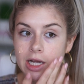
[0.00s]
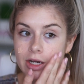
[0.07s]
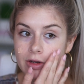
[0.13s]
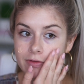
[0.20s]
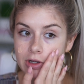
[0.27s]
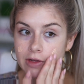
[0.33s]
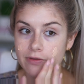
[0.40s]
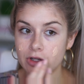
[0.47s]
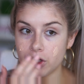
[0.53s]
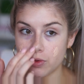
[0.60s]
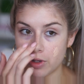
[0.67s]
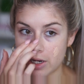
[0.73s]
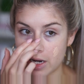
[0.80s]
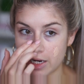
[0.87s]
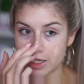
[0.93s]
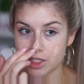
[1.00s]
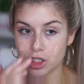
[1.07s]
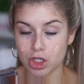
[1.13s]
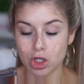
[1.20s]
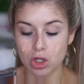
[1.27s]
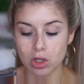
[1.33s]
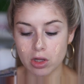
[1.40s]
kind of giving you a
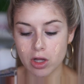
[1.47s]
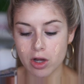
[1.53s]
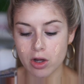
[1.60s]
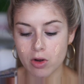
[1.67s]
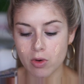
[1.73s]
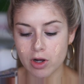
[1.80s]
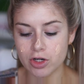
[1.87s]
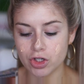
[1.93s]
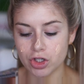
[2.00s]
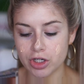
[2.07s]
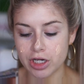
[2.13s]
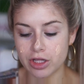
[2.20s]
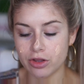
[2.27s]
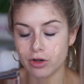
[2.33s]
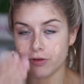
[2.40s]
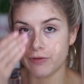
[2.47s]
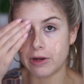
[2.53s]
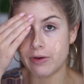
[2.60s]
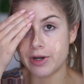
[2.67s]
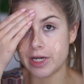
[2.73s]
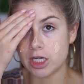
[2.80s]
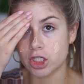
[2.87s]
nice glow underneath your
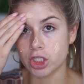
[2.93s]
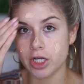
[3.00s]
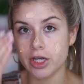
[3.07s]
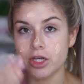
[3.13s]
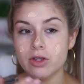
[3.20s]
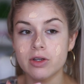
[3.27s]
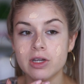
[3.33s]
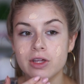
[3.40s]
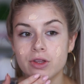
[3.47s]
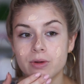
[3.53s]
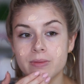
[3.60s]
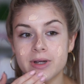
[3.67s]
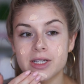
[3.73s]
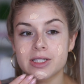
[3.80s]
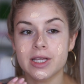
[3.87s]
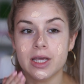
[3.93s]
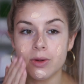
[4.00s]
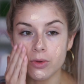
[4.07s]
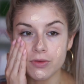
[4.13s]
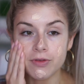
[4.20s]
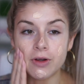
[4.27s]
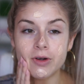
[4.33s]
foundation. You can either mix it
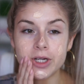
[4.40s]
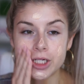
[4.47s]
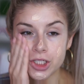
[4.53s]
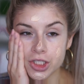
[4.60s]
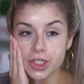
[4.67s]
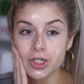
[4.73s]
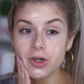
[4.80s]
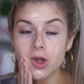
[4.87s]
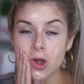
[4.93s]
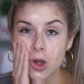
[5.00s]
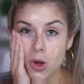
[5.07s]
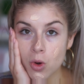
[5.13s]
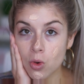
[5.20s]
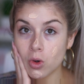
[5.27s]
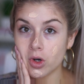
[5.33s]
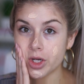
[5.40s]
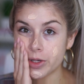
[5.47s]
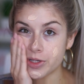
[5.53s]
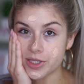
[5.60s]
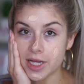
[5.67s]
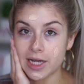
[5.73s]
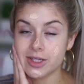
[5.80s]
in with foundation or
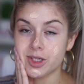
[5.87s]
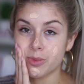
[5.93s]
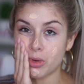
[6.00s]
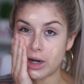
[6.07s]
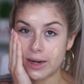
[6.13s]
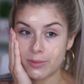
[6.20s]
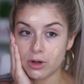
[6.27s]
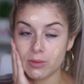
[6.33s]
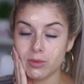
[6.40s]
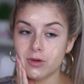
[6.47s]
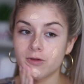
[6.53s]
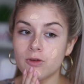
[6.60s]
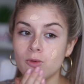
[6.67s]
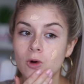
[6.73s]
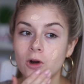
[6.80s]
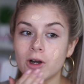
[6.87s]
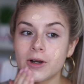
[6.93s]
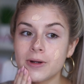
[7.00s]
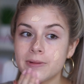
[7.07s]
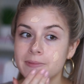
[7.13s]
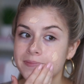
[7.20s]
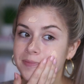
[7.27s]
use it as a primer
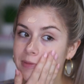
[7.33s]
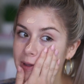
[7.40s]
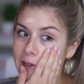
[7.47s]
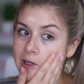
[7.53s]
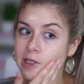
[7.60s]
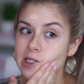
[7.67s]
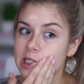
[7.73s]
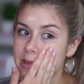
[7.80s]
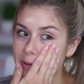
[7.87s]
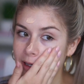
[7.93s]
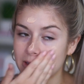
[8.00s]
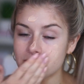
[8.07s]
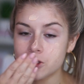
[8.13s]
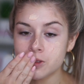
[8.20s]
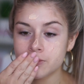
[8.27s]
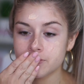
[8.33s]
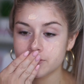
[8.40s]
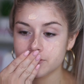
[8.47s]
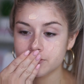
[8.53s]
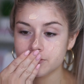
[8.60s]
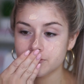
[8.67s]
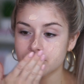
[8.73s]
before, and it smells
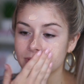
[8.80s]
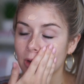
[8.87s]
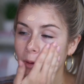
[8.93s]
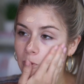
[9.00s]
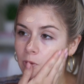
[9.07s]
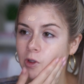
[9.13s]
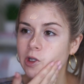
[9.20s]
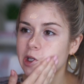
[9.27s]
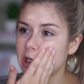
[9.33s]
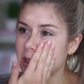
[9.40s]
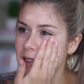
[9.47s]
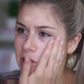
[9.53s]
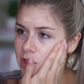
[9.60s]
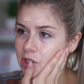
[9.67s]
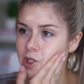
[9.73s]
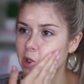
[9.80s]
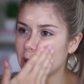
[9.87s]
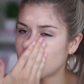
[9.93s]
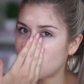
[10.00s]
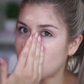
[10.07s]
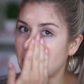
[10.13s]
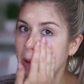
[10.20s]
really good
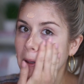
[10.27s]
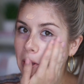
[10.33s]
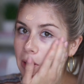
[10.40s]
too.